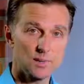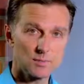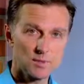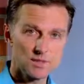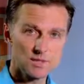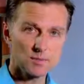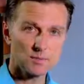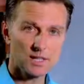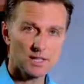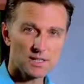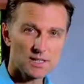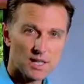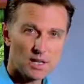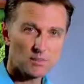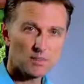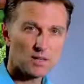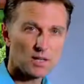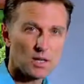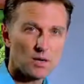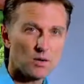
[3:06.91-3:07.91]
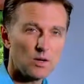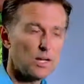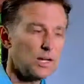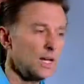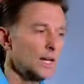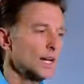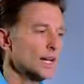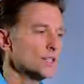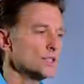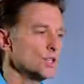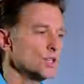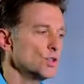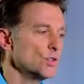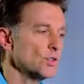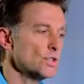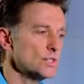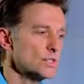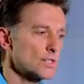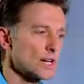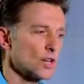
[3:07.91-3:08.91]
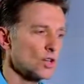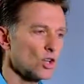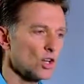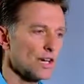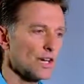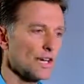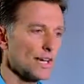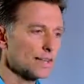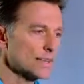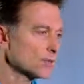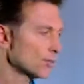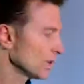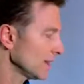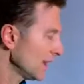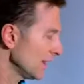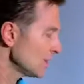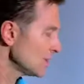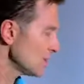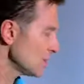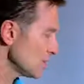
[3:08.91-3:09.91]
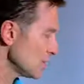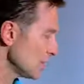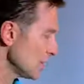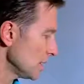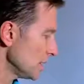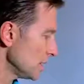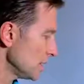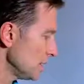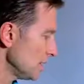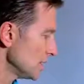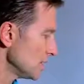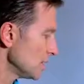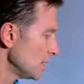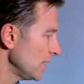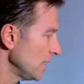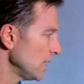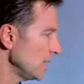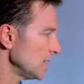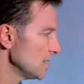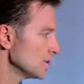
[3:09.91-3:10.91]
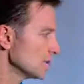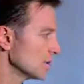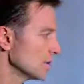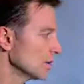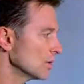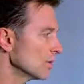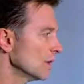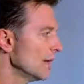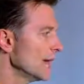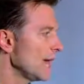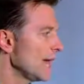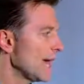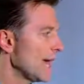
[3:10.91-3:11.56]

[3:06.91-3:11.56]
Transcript: I put some links down below so you can start looking at the relationship between these two